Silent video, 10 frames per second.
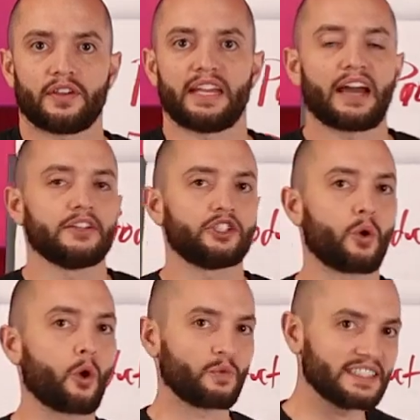thing. How did
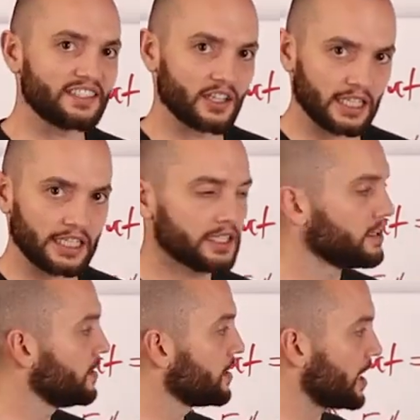you
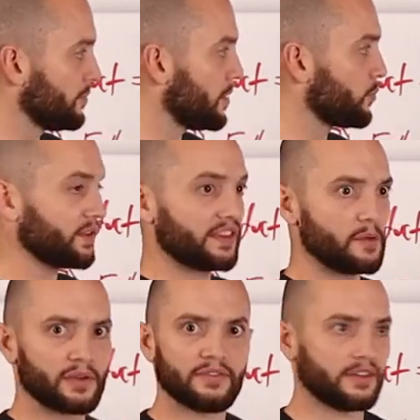originally come up with
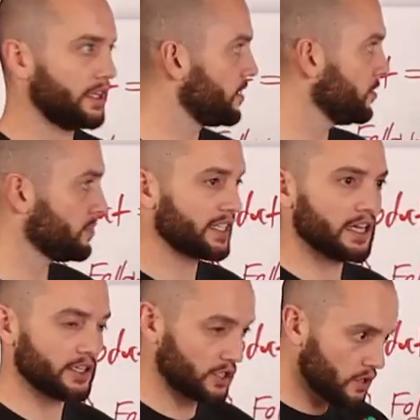the epiphany? Oh my
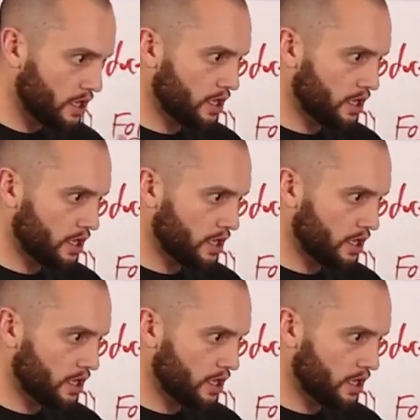gosh,